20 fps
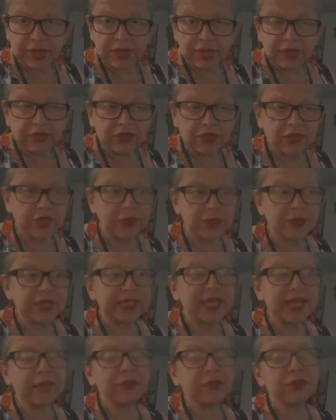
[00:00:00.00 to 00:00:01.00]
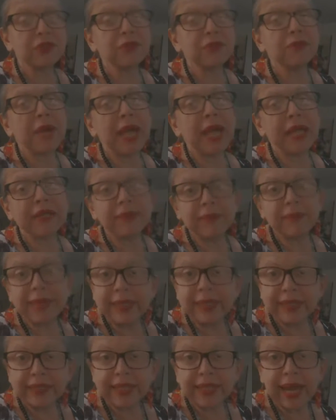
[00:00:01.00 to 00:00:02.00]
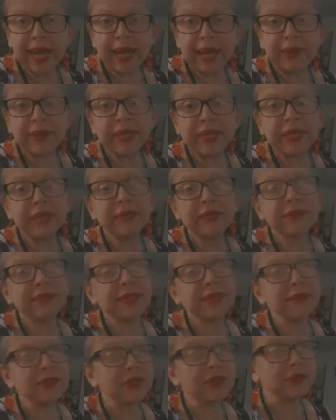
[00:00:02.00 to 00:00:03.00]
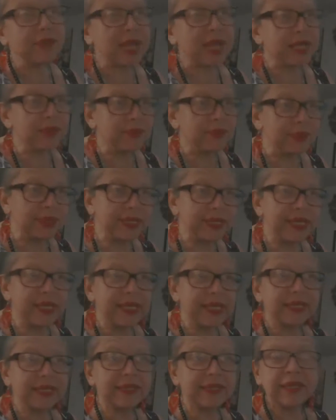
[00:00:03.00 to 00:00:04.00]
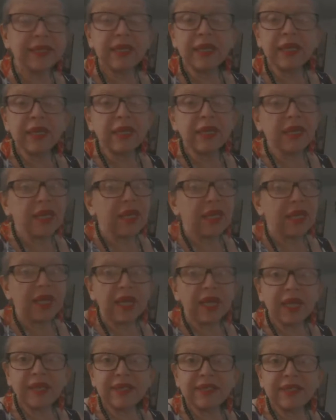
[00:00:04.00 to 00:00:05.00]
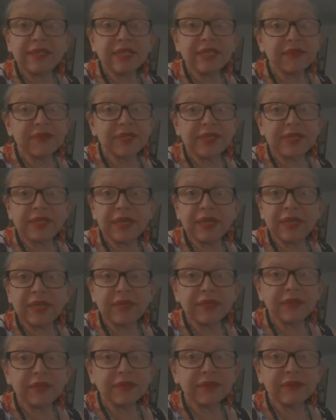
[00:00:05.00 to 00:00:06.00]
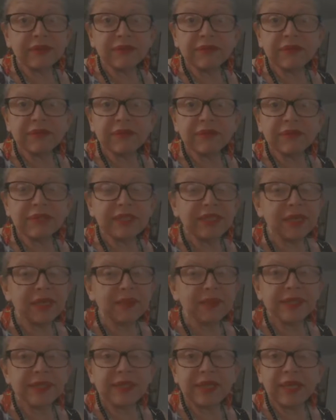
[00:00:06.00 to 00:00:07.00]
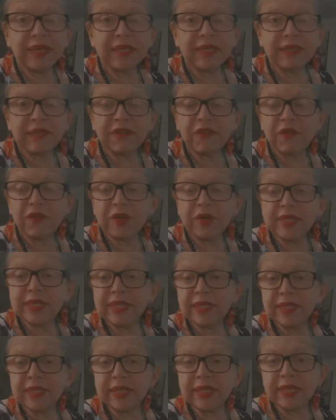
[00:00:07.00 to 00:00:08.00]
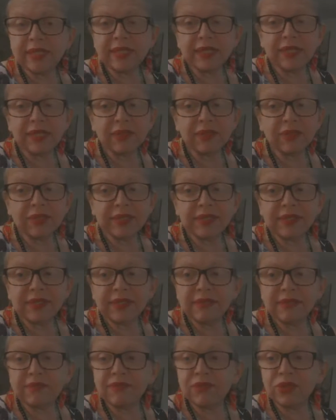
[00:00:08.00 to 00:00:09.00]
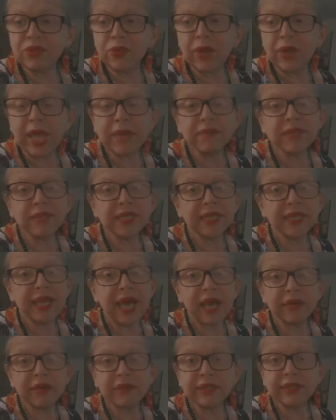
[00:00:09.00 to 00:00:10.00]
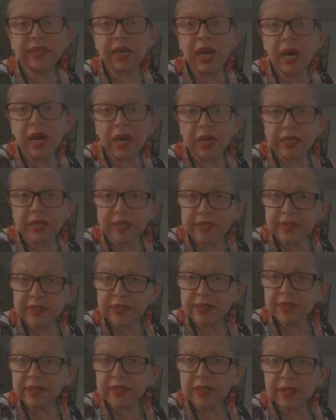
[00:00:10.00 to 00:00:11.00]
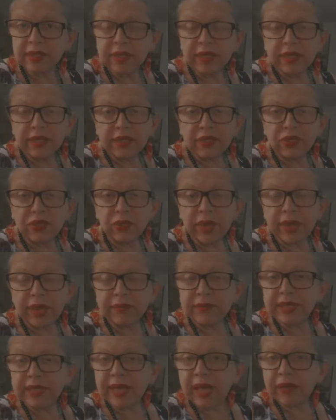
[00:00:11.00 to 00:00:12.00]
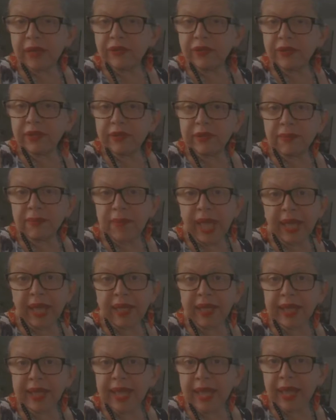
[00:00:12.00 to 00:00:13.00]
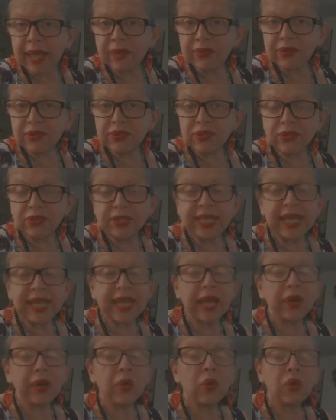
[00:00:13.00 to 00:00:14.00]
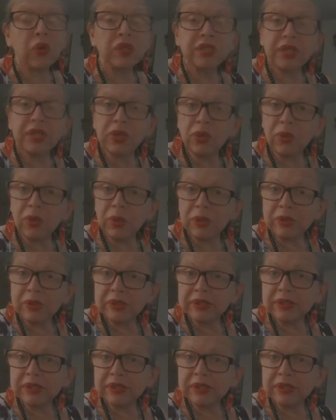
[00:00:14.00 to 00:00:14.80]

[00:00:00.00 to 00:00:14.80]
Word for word: So they was able to buy the military, they was able to buy the police, and it's devastating, devastating. The first thing they did was to empty out the arcs, to empty out the bank accounts, to take out all the gold,